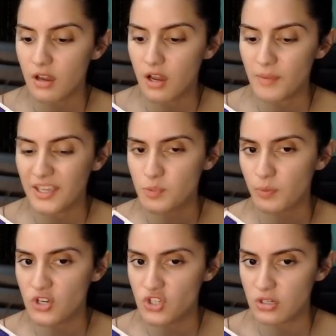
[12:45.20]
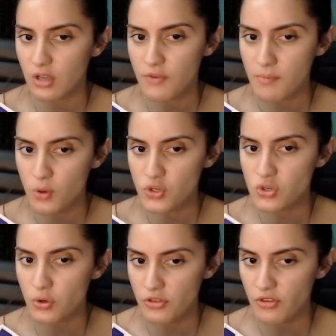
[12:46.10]
expression of emotion
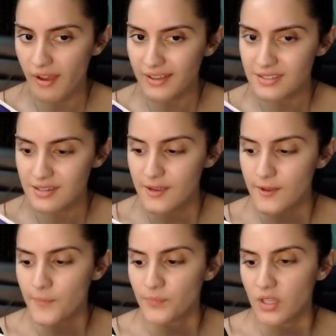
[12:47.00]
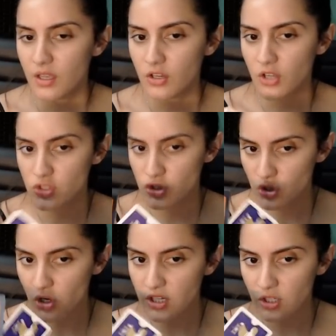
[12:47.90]
or thought
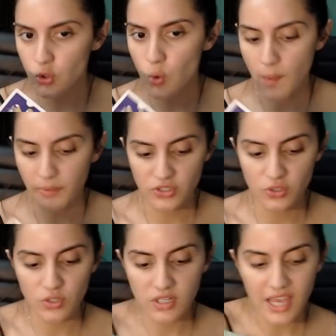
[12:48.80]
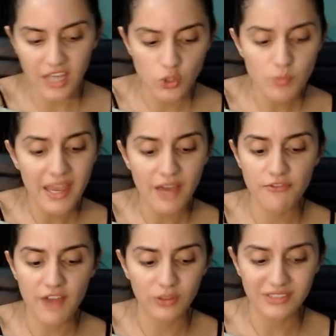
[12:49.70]
concerning a new opportunity, and you may have
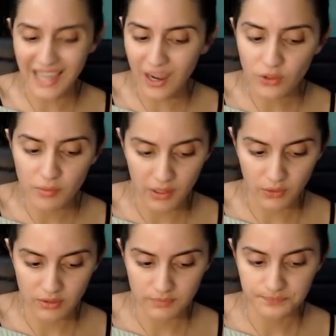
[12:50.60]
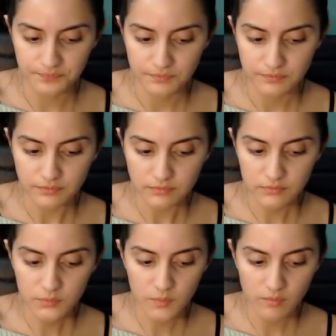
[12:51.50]
found out about it.
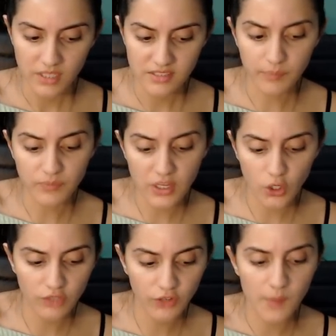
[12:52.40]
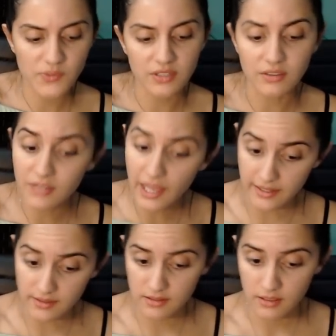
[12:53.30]
Something could have come to
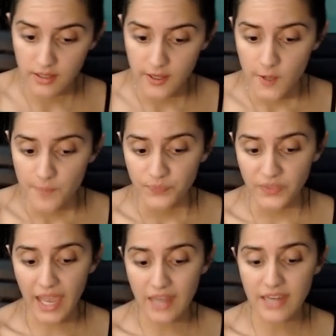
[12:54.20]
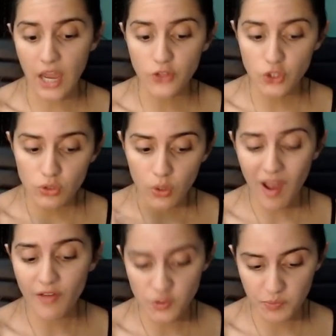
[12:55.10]
light, and now that you know
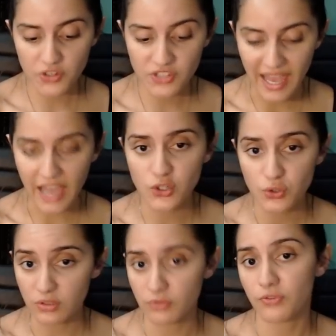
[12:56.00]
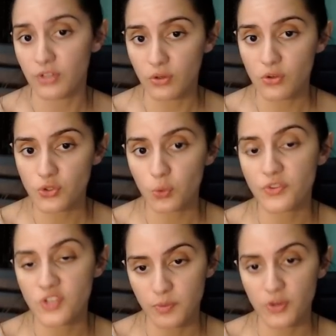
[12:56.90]
how this person actually feels, or what
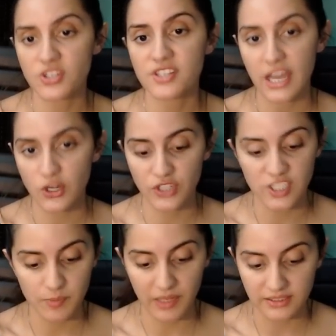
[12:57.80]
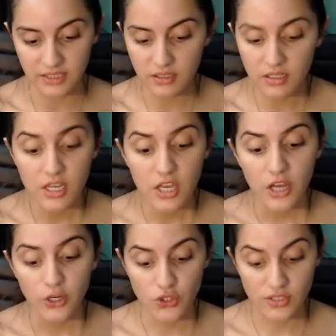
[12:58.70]
this person is actually expecting,
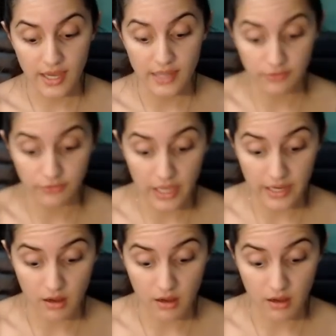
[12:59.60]
you're just kind of like,